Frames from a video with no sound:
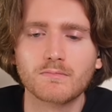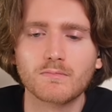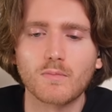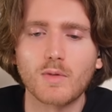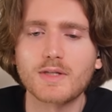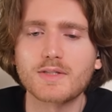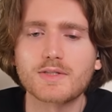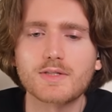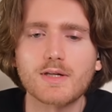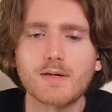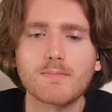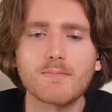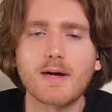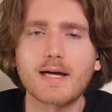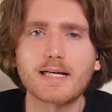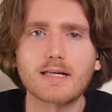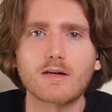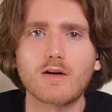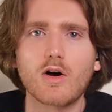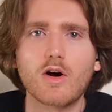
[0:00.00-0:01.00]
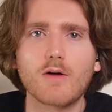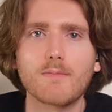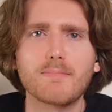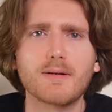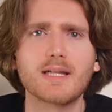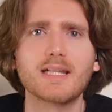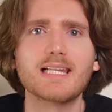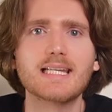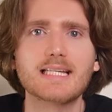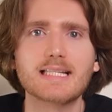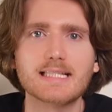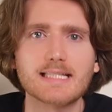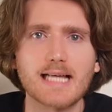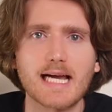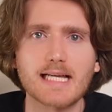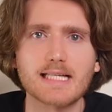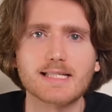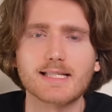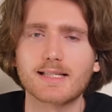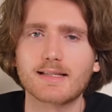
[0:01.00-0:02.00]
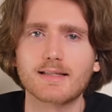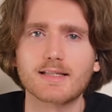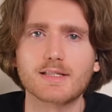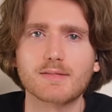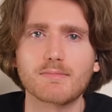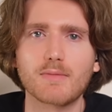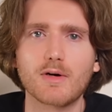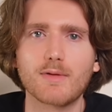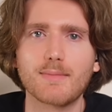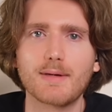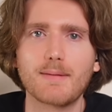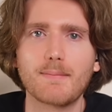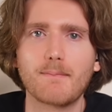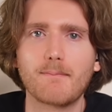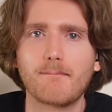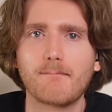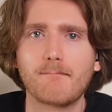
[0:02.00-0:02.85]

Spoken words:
what some might call politicizing this moment.